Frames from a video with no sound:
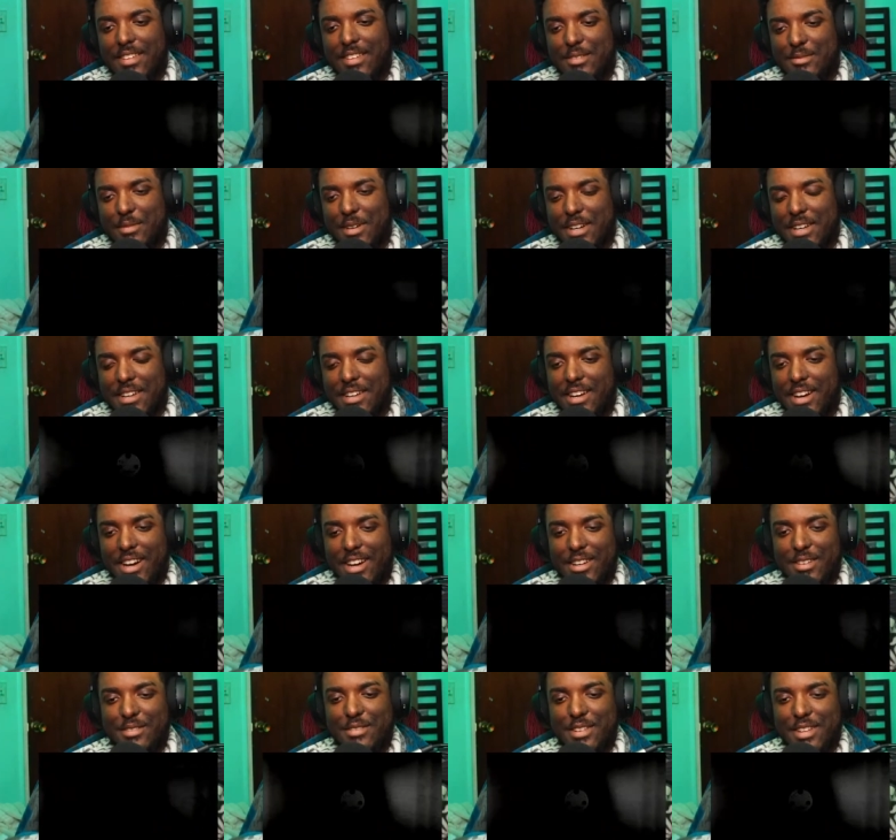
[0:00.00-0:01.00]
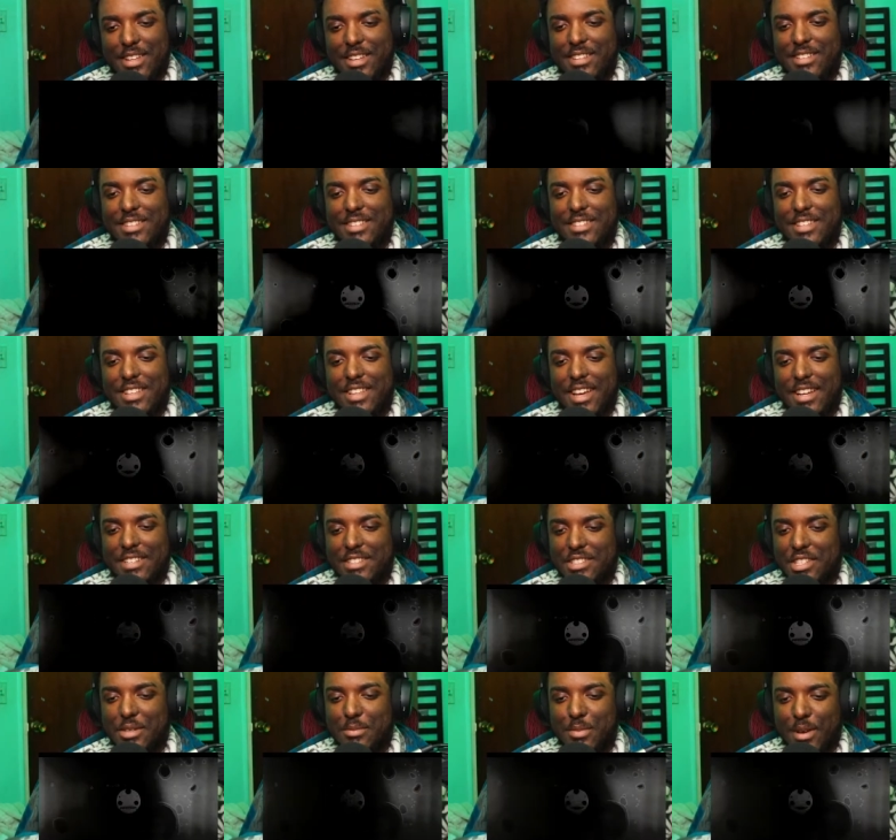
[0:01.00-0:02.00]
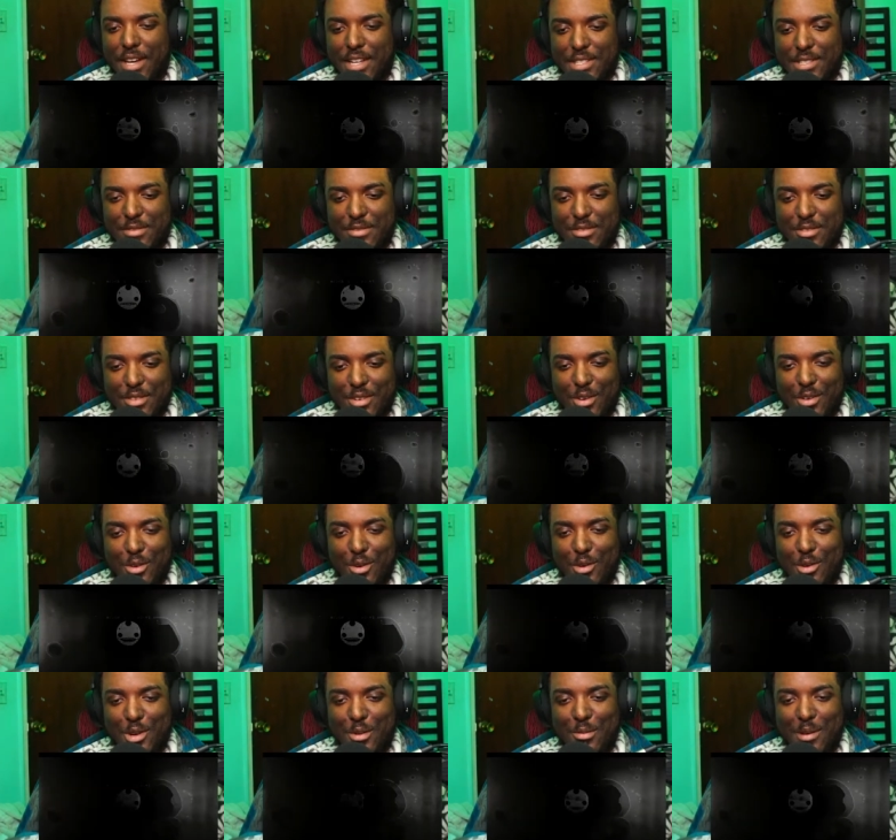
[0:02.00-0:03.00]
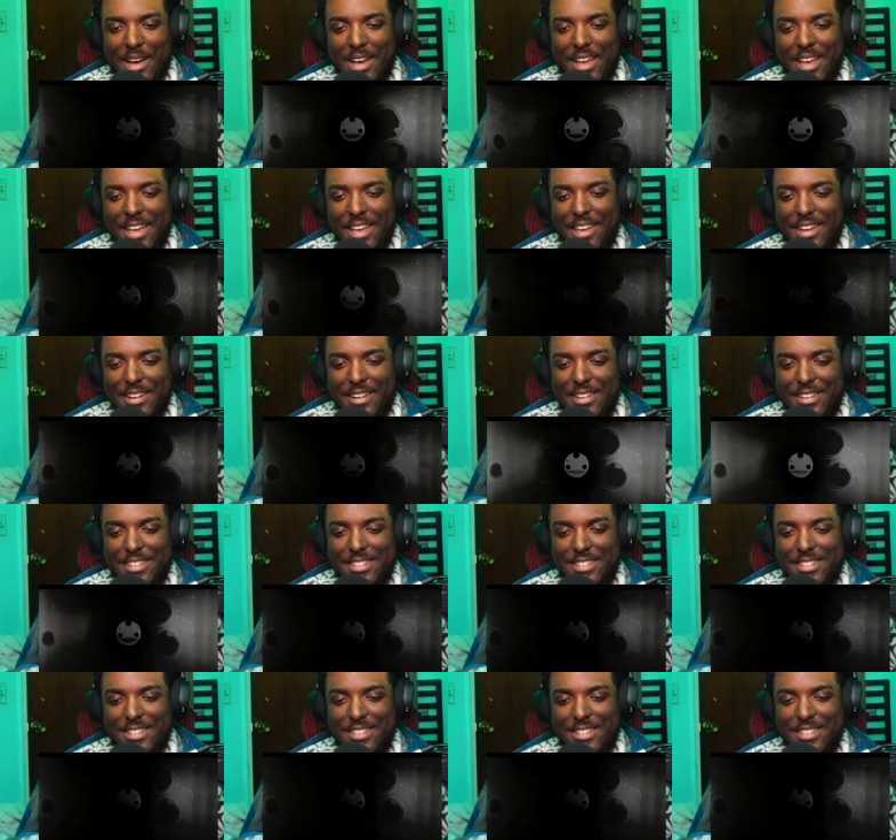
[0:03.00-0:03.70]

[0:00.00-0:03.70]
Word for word: My God, I felt like that deep ass groan in my ears.